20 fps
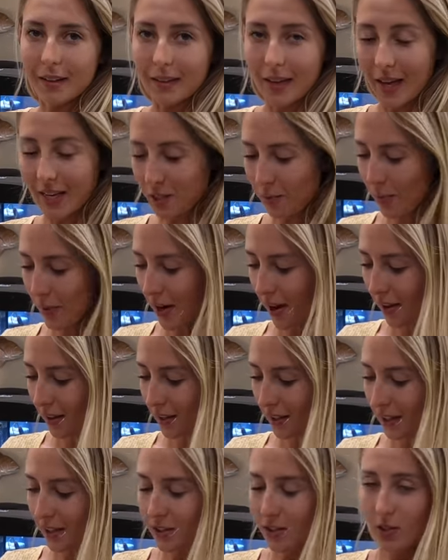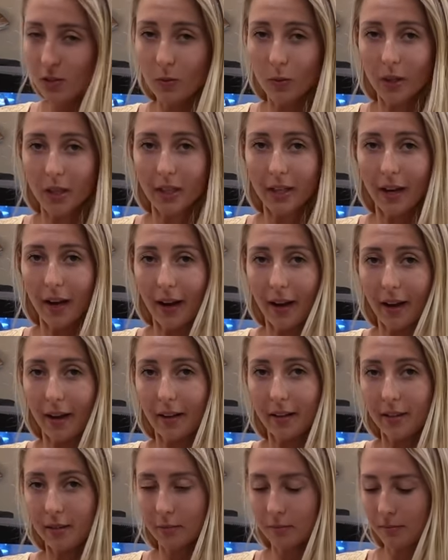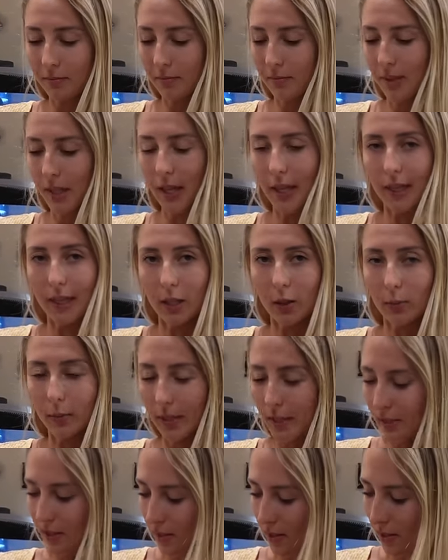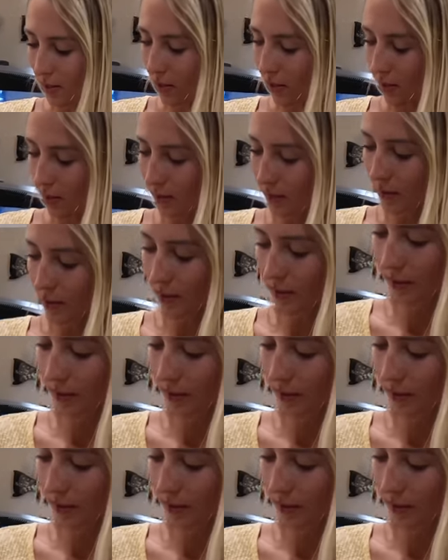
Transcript: Last but not least, we're gonna add a little bit of sea salt.